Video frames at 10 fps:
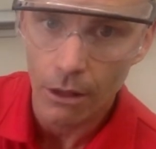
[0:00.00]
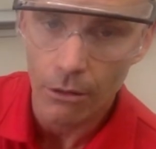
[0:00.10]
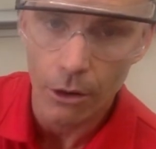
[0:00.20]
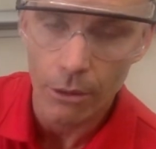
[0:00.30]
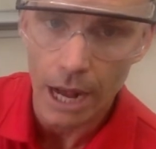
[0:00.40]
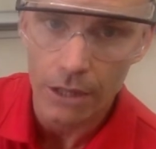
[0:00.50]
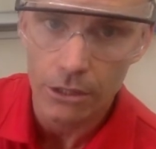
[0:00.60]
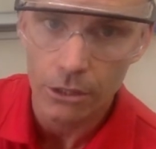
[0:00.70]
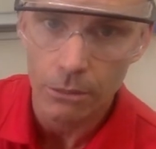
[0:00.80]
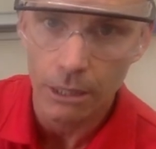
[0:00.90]
no reaction
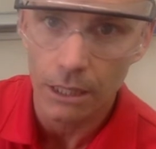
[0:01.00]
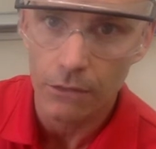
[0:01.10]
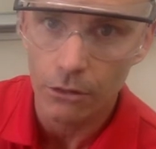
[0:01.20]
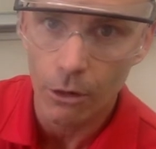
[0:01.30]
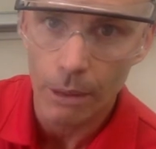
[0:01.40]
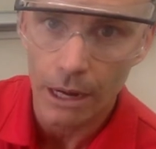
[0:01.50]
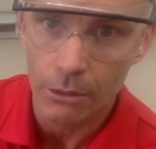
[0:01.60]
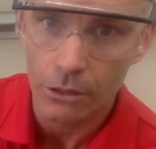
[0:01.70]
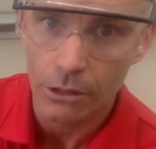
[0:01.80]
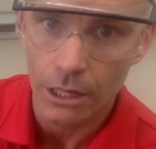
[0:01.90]
took place, no matter
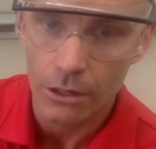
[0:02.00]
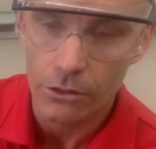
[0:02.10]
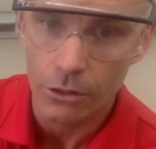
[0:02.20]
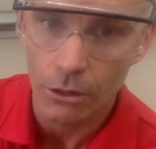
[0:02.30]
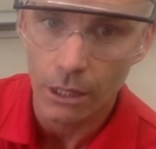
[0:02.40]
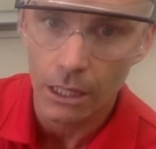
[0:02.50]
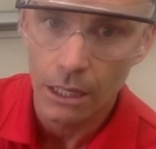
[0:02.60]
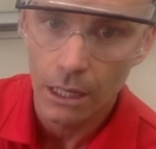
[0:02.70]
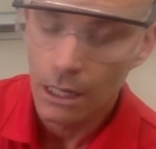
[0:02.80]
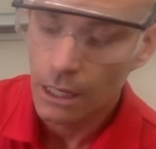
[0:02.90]
was created or destroyed,
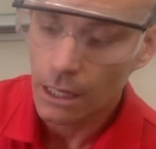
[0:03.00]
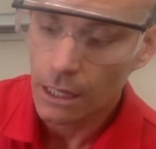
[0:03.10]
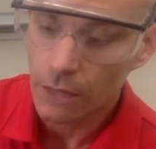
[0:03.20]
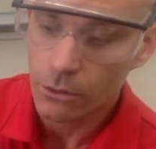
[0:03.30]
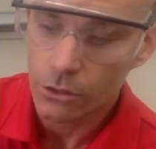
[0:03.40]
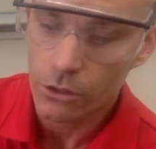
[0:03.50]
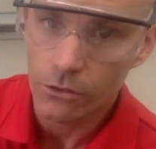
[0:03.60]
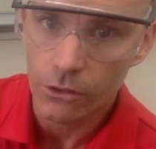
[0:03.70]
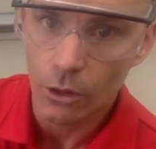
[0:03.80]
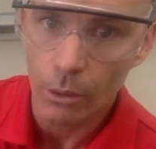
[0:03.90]
so it should
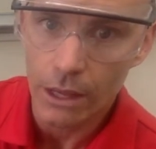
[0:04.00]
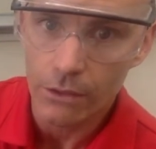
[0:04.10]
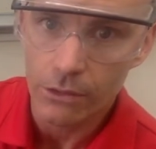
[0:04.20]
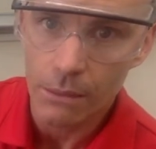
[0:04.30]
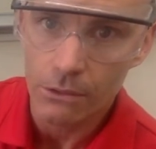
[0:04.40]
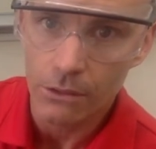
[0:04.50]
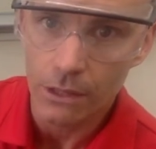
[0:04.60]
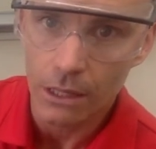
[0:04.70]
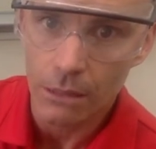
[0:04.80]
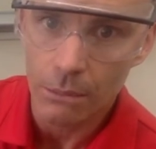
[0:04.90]
still weigh the same as it
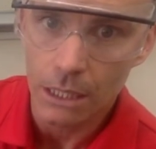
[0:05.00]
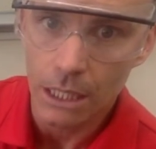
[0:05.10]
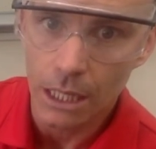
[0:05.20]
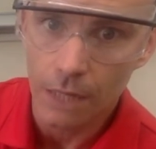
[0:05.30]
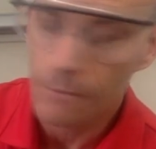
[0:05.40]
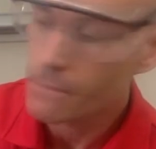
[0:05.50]
did at the beginning.